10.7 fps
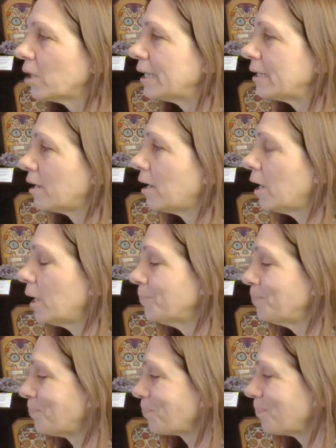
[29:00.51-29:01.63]
like um,
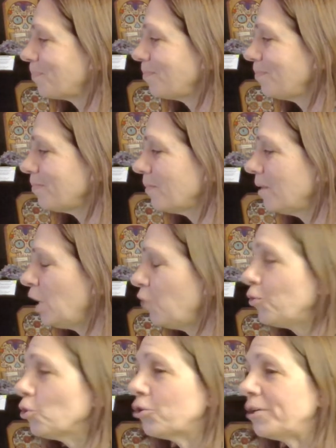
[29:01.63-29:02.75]
if
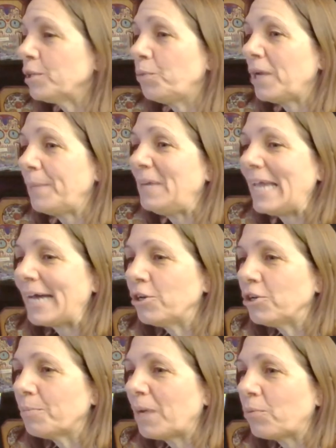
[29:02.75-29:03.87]
you're learning to play piano,
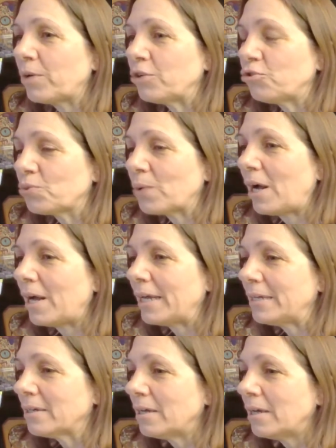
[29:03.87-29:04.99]
you might want to try
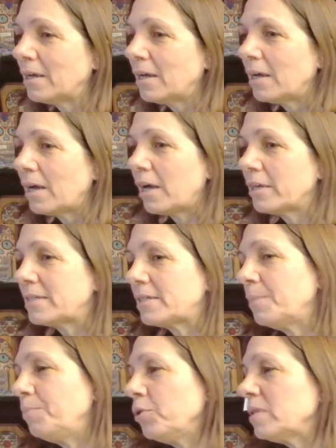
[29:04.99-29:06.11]
a
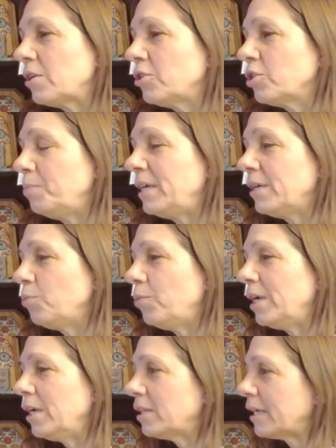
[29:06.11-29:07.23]
simpler song to begin
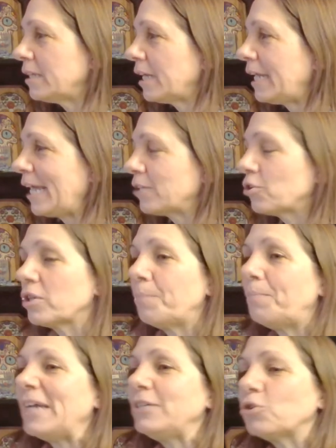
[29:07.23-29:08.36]
with and then handle the
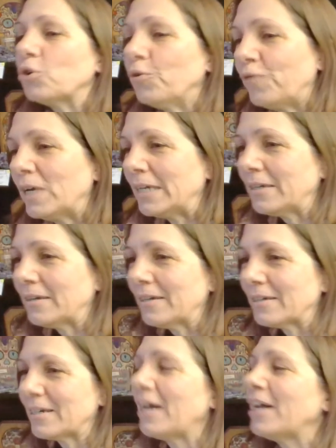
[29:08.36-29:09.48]
Beethoven
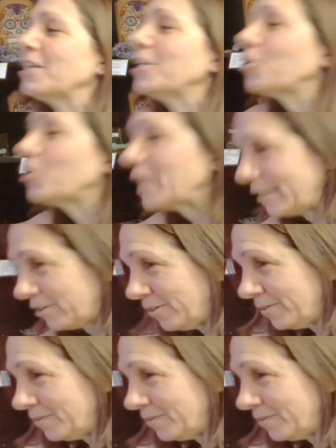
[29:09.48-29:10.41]
a little later.